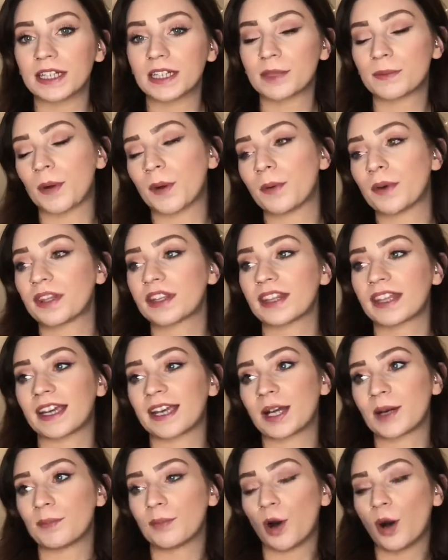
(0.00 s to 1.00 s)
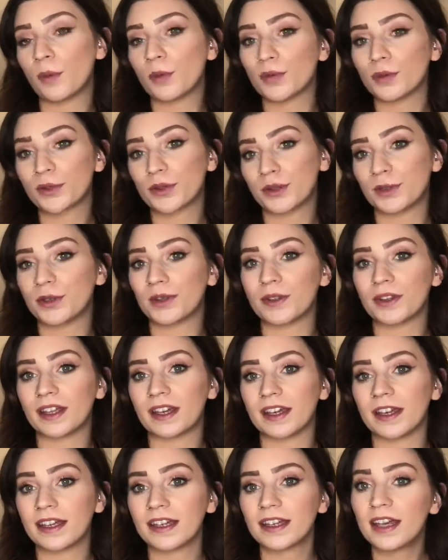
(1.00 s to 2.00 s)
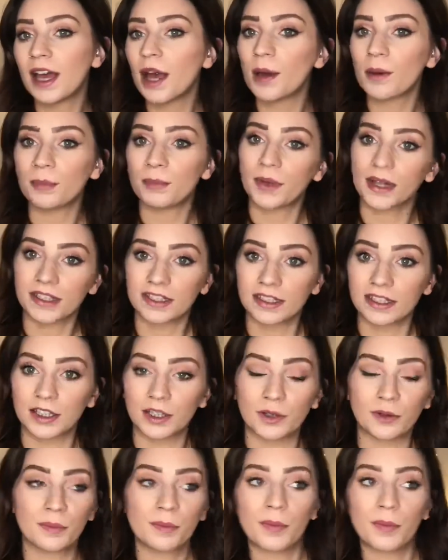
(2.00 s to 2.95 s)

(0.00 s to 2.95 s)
but with like a bobble through the button loop,